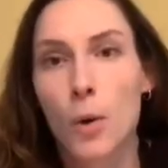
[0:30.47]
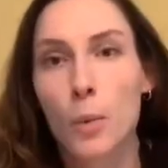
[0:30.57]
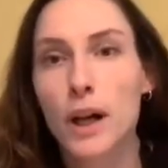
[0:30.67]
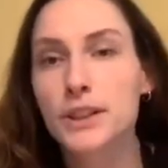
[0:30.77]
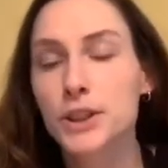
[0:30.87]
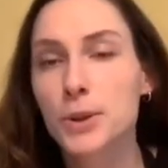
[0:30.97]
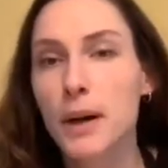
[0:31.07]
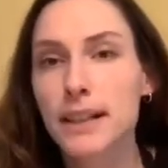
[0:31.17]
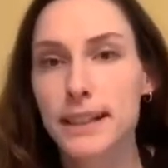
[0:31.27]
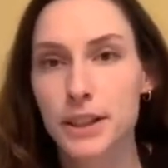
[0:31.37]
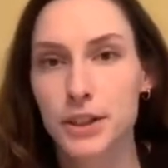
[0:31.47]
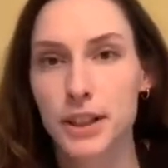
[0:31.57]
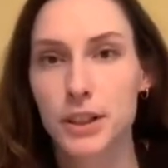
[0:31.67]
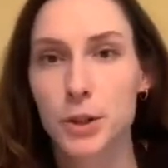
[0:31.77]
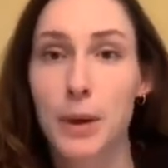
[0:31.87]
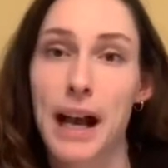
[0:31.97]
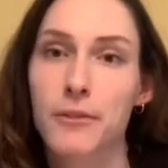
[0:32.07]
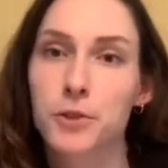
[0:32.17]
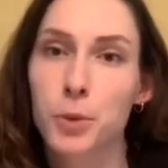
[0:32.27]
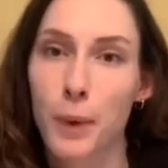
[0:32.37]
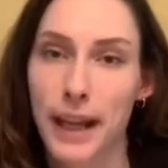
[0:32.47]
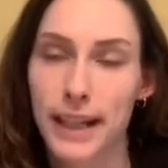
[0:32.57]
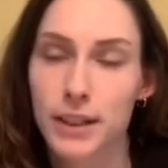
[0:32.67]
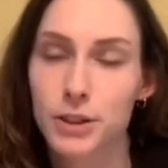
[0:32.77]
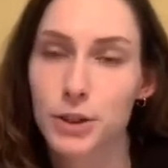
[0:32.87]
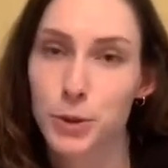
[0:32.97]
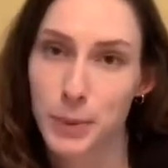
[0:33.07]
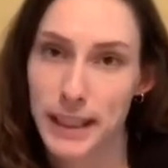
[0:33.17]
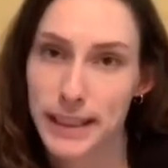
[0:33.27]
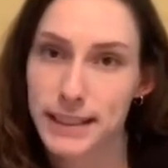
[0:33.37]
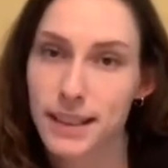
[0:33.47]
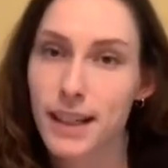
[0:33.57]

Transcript: Once you audition, you have to wait 2 weeks.